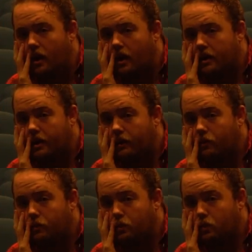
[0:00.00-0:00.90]
I
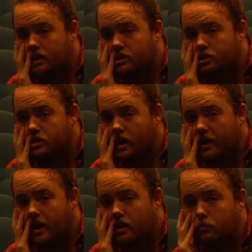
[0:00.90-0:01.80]
wish
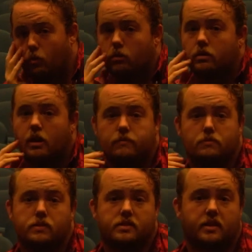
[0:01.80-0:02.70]
I had a more
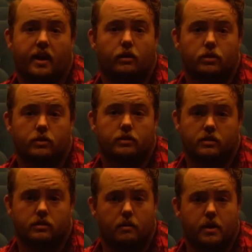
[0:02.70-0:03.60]
optimistic
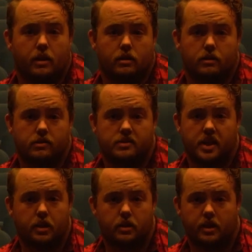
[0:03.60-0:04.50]
outlook about the
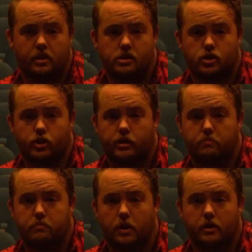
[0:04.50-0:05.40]
state of the industry,
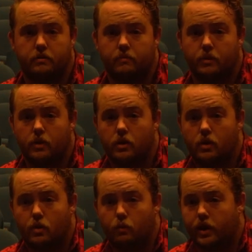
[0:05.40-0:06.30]
but
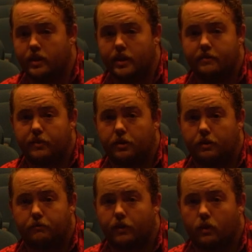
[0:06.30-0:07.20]
we live in an
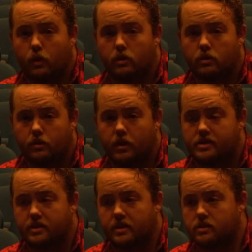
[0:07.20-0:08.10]
unfair world
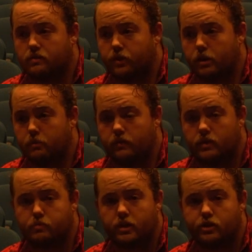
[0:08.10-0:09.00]
that's against freedom of
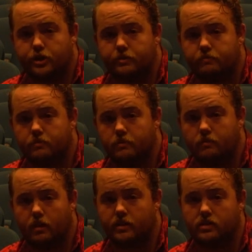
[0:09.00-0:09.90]
expression,
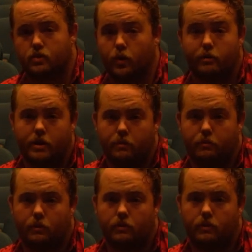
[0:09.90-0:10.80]
against queer
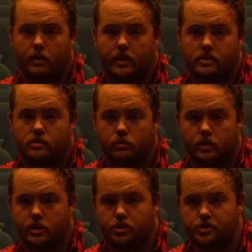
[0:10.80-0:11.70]
people, against
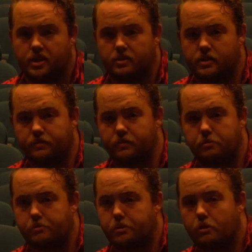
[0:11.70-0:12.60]
religions that are different
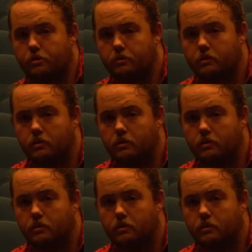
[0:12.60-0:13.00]
from your own.